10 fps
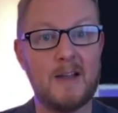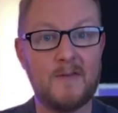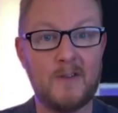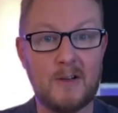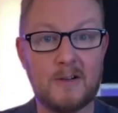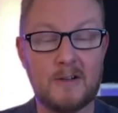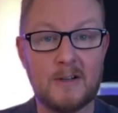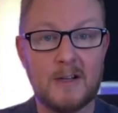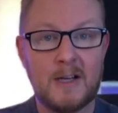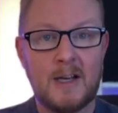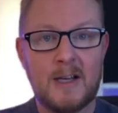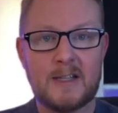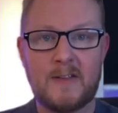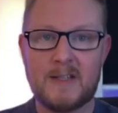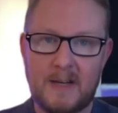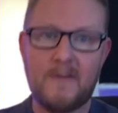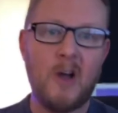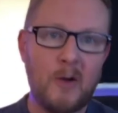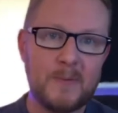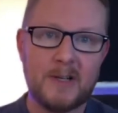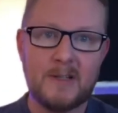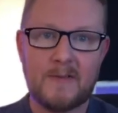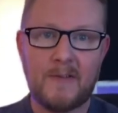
floor. So there's different options for